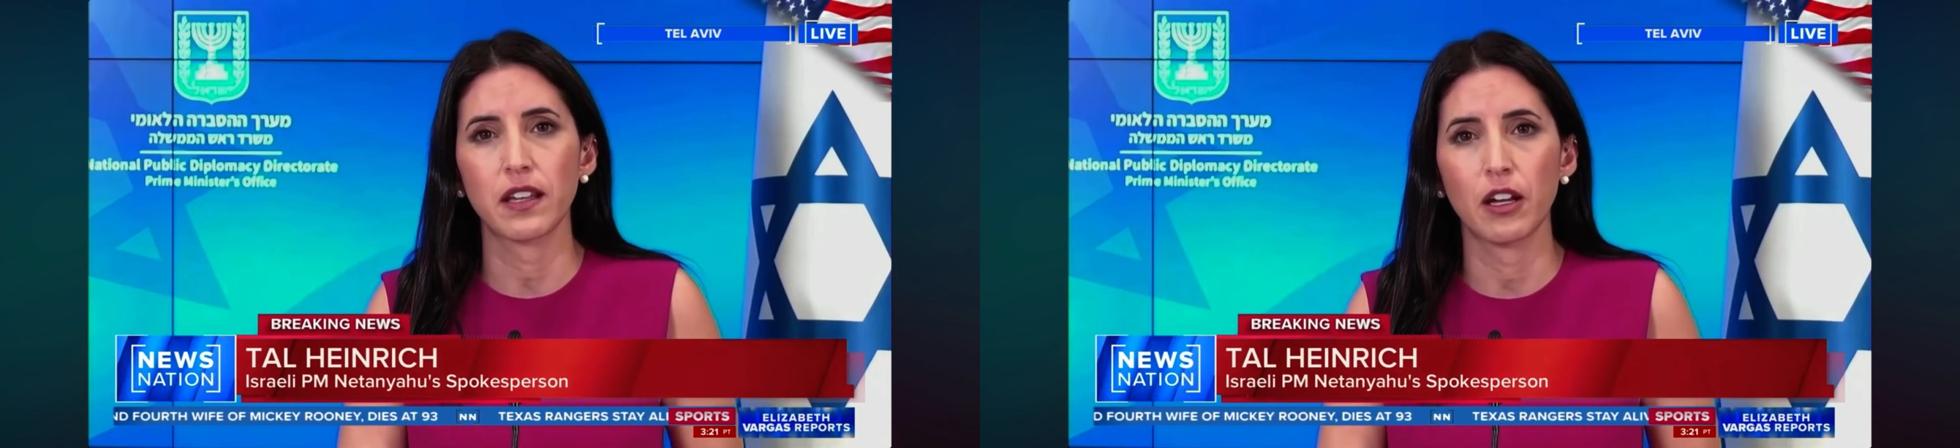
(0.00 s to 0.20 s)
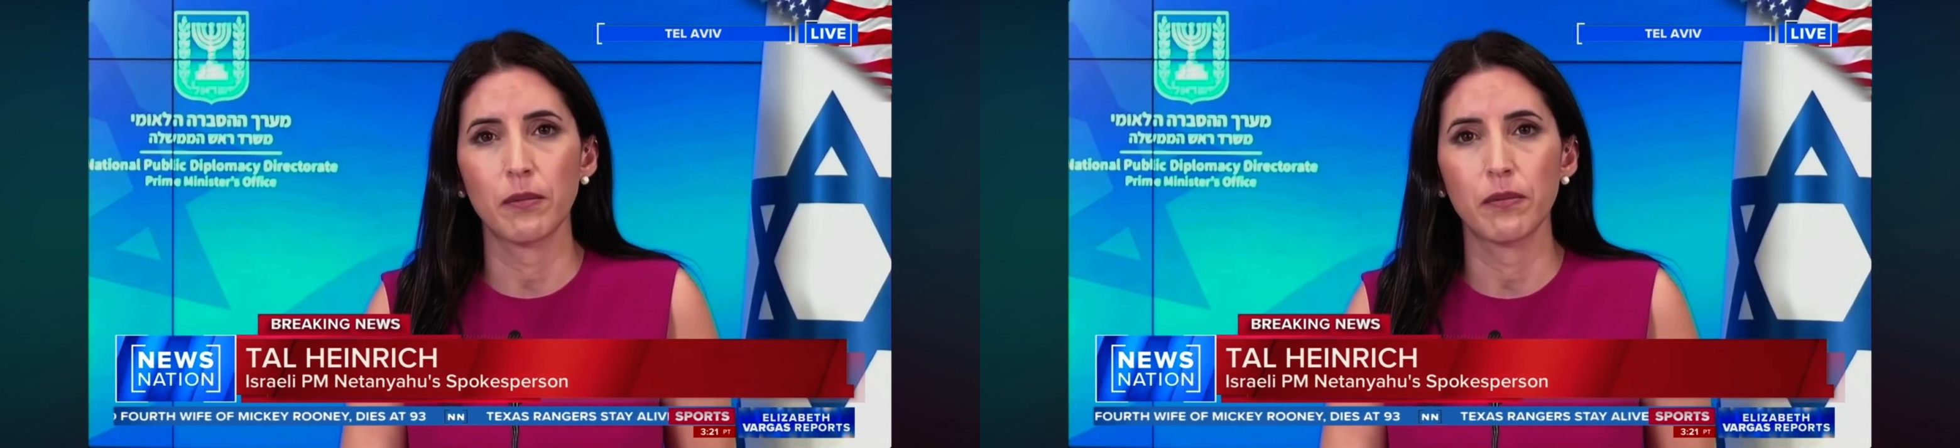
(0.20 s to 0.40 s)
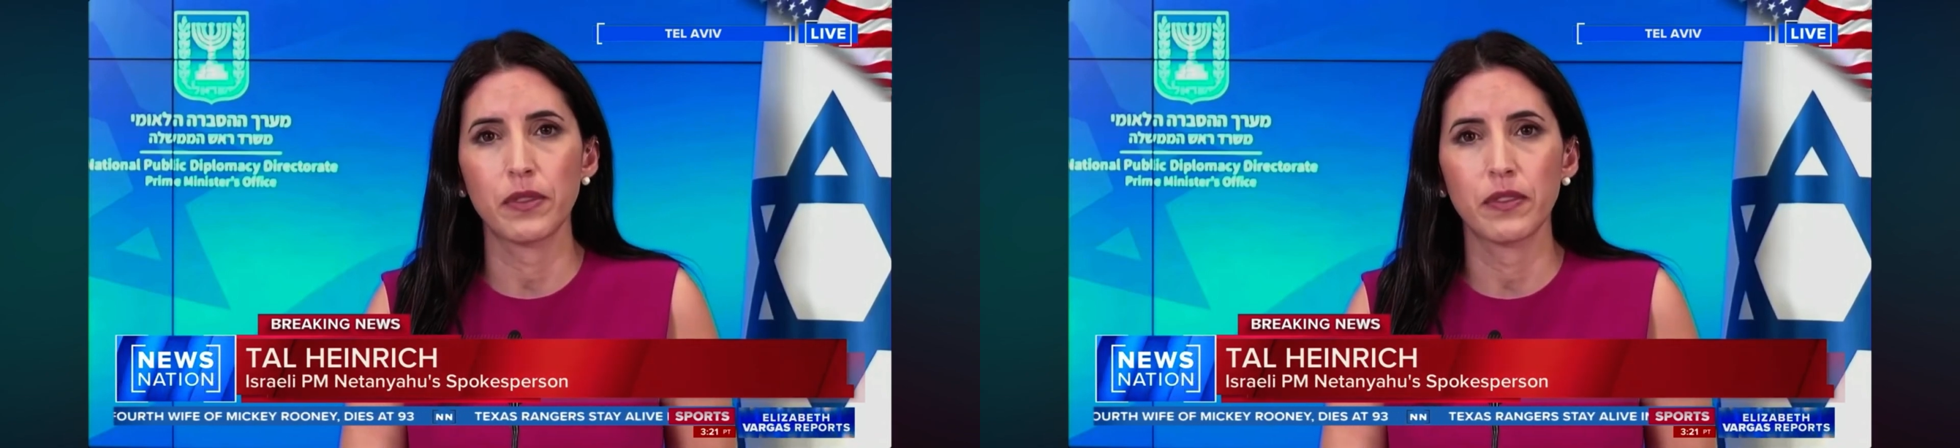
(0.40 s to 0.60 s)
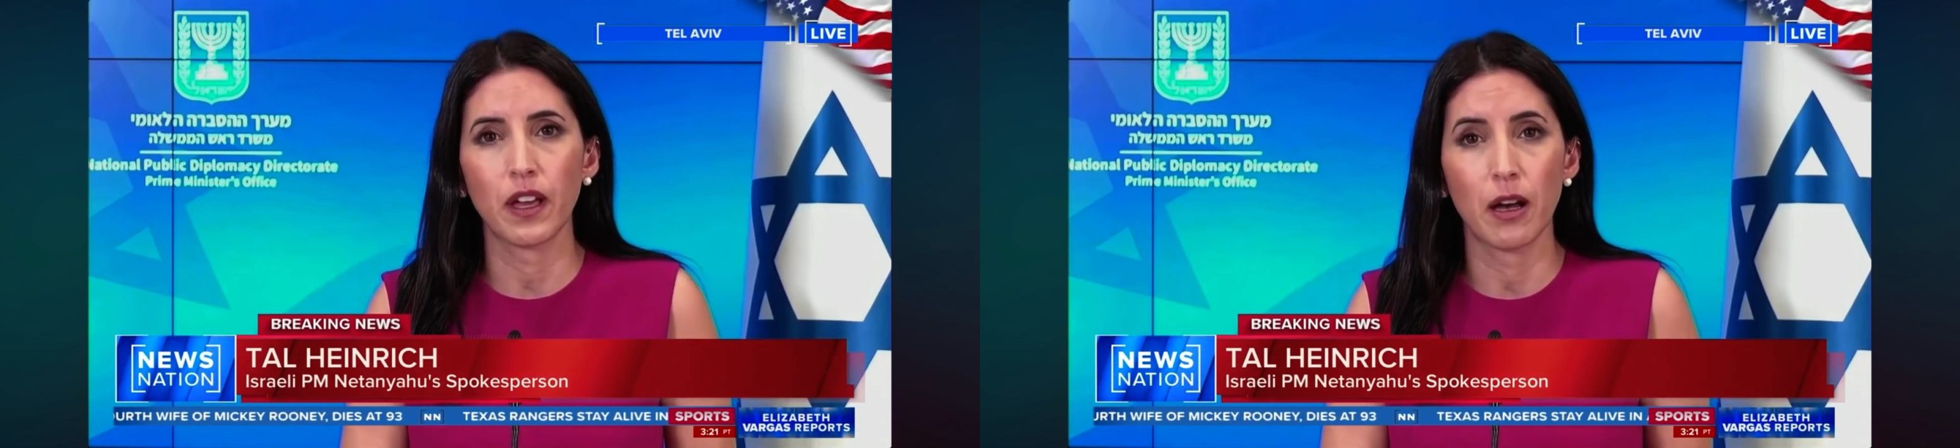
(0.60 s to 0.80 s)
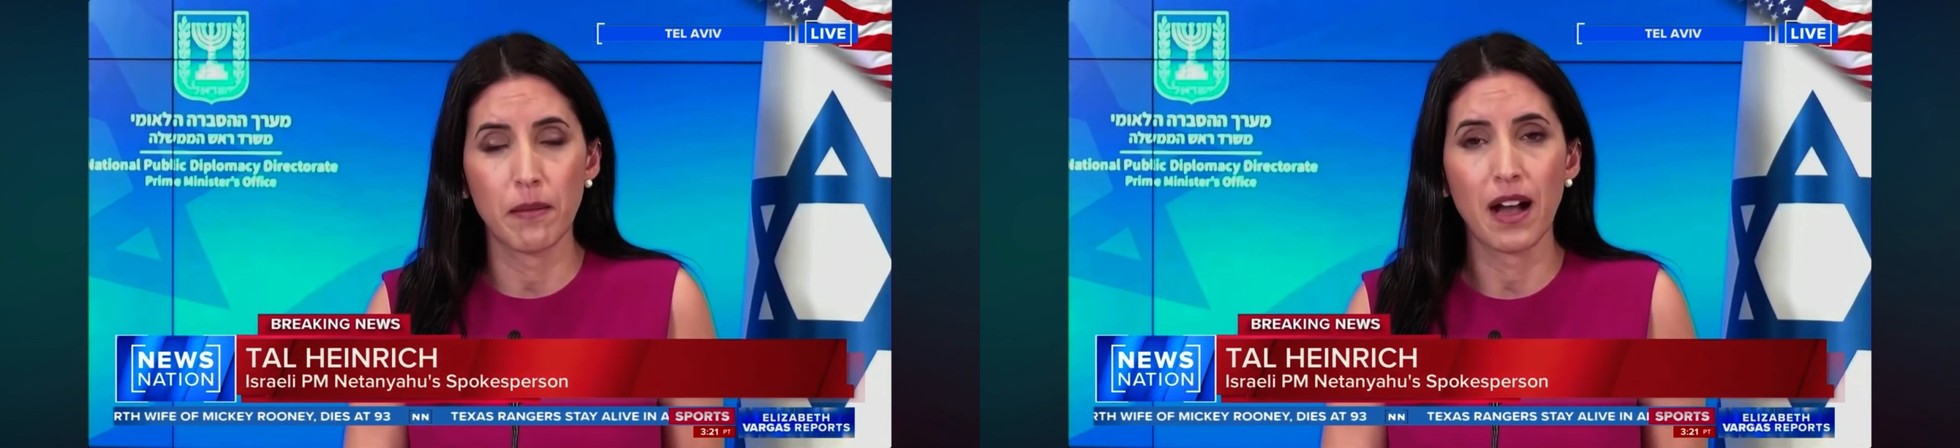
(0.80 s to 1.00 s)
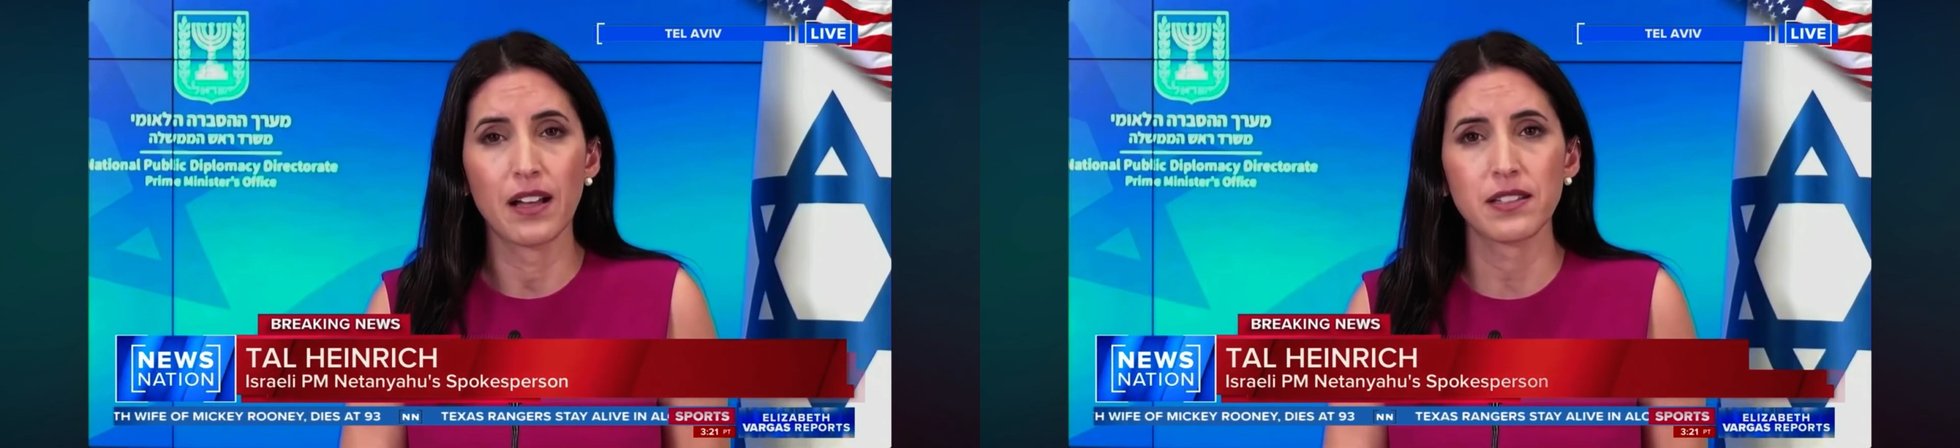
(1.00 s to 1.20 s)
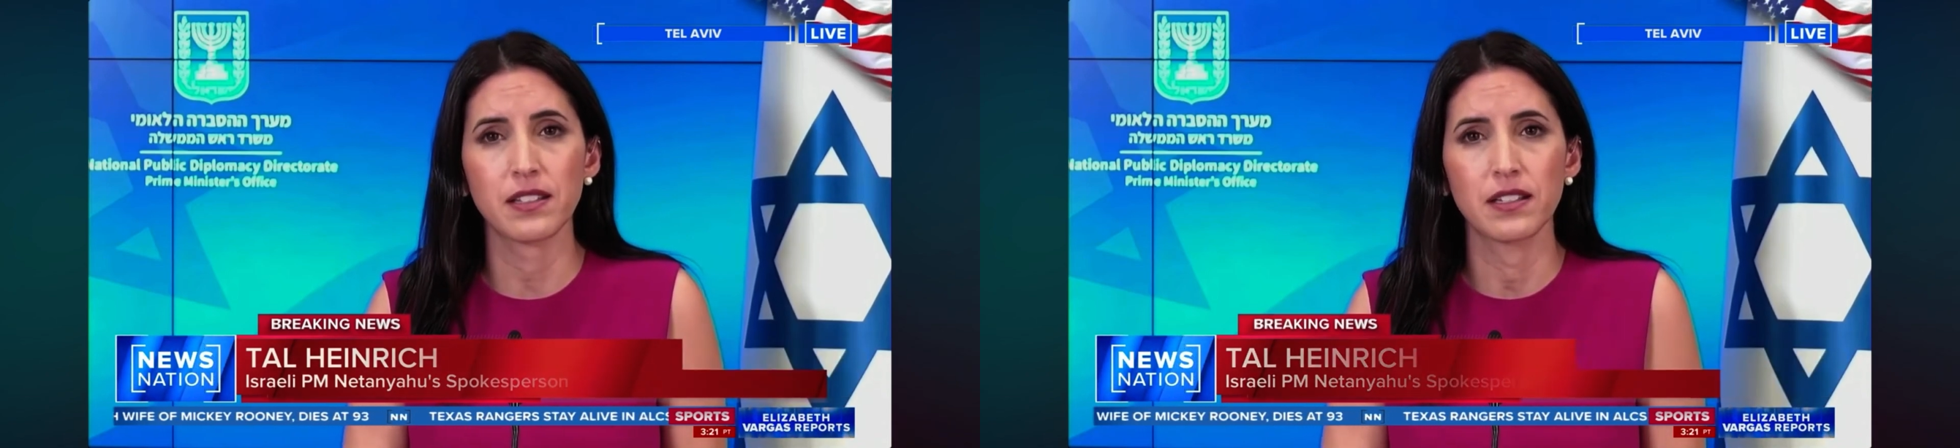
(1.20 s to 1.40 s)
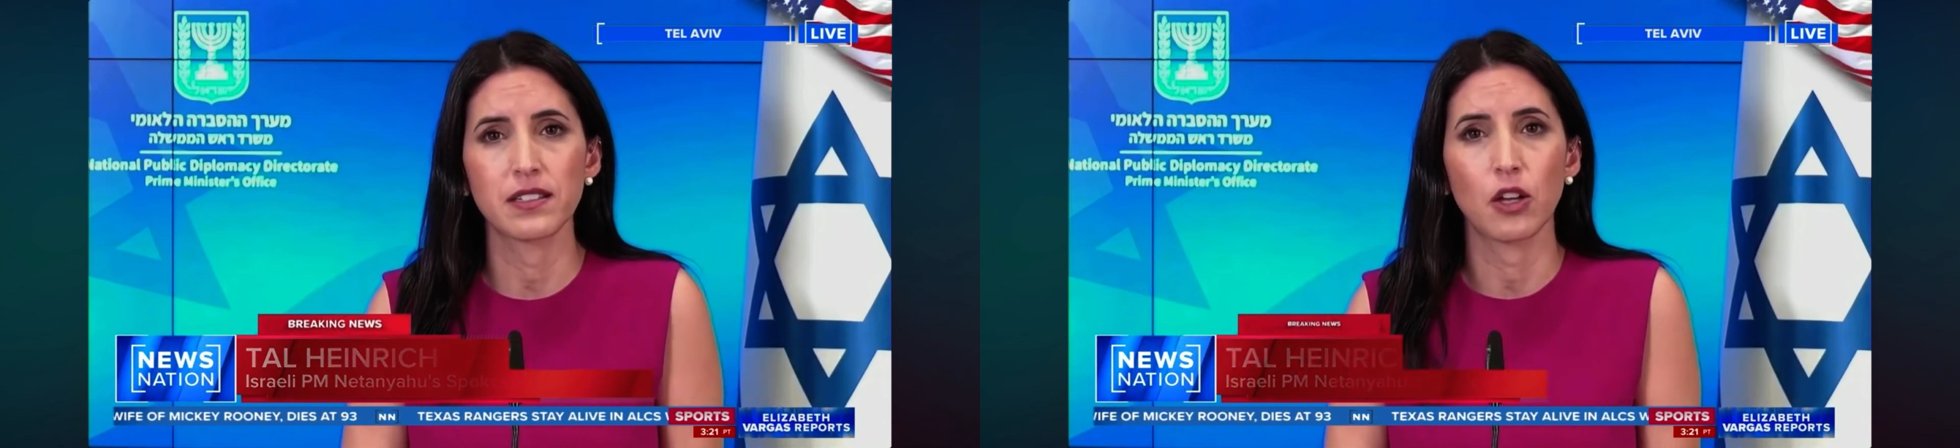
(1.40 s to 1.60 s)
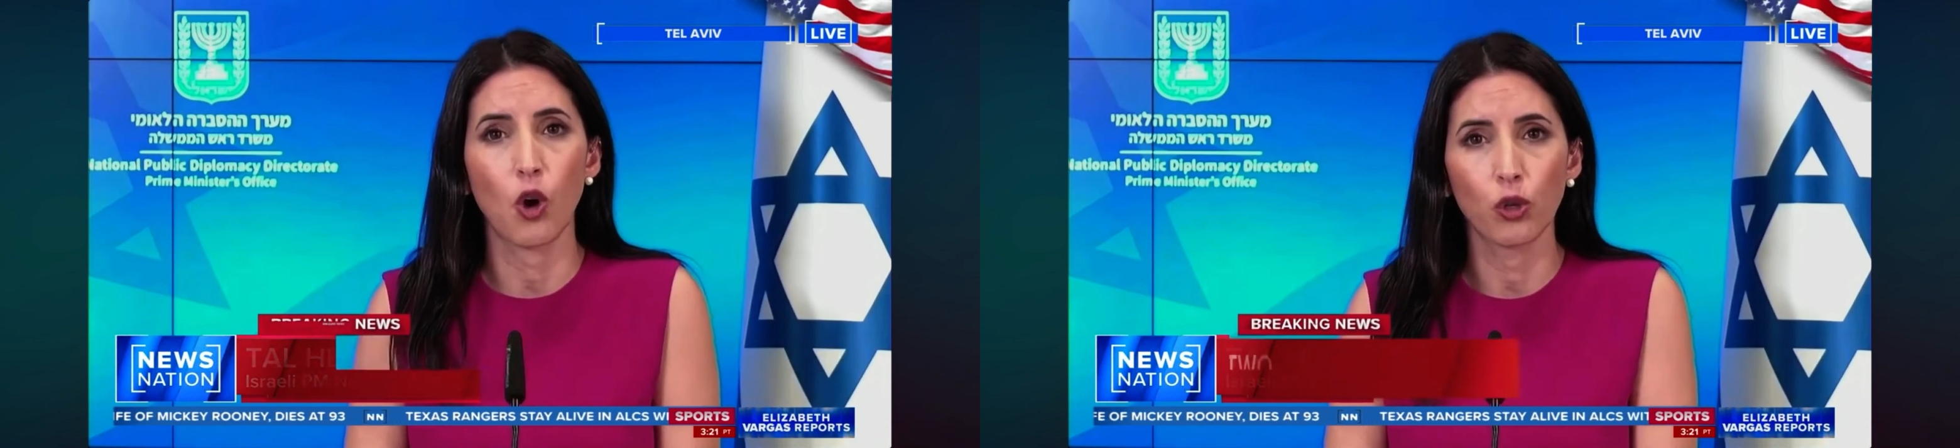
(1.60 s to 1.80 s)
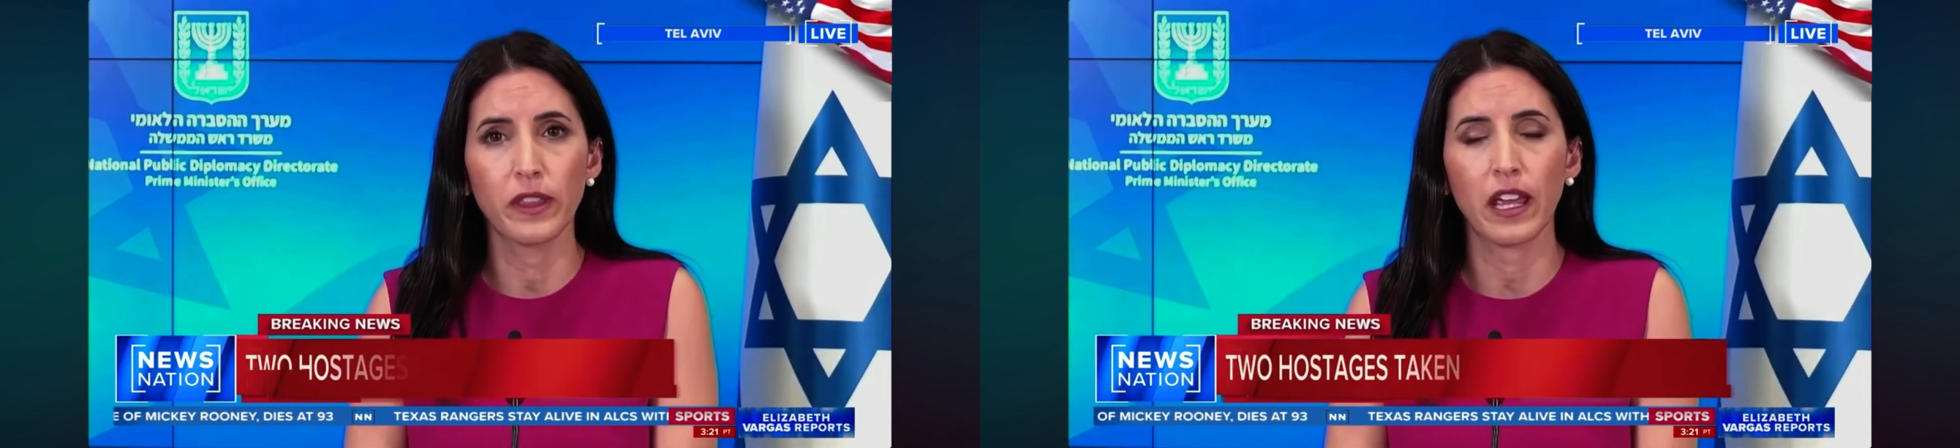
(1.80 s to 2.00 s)
Hamas is
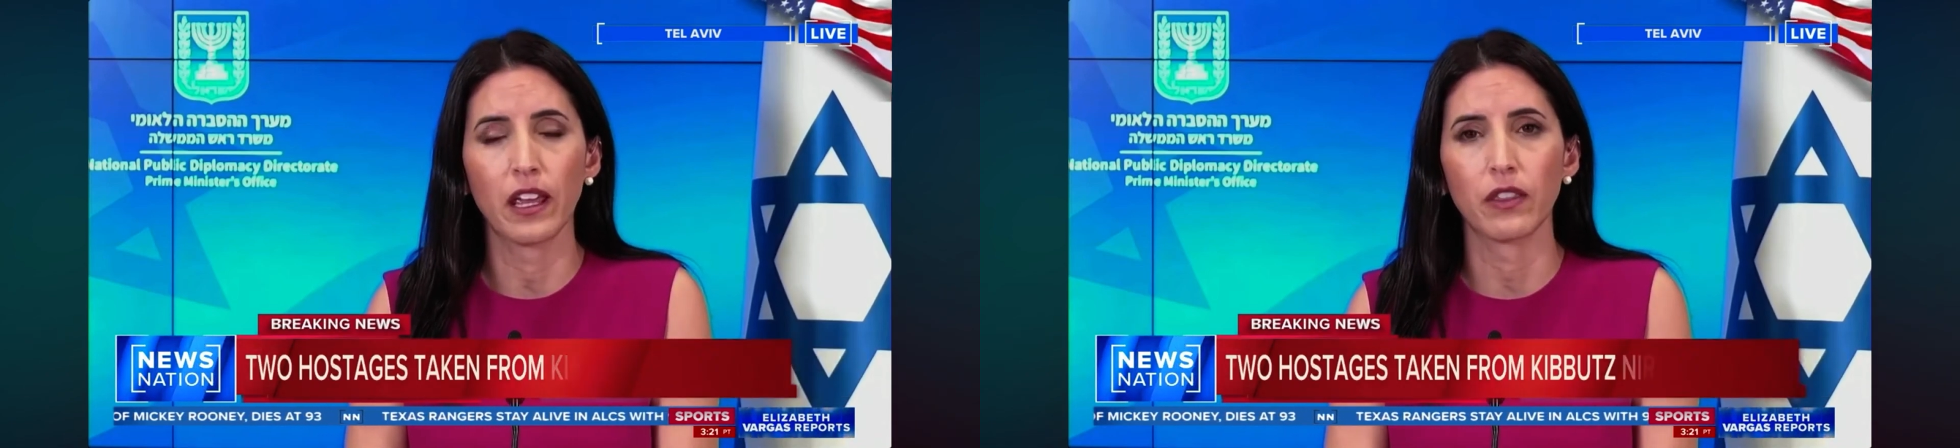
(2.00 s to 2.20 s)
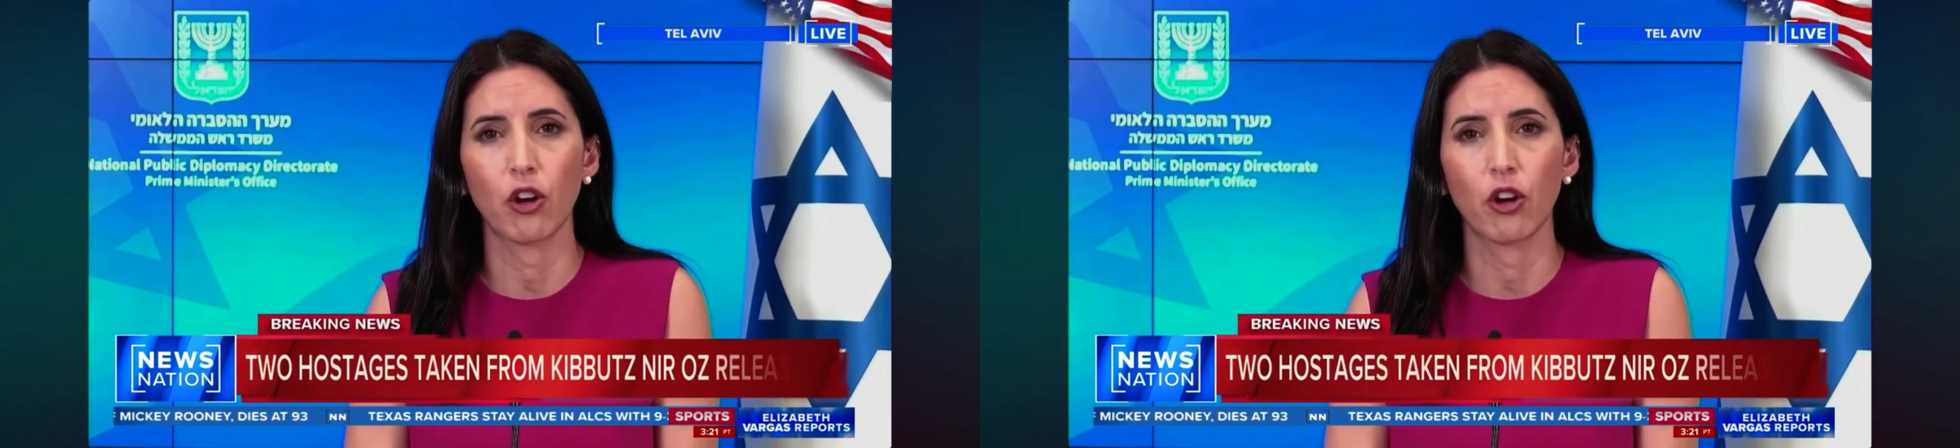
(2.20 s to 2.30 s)
holding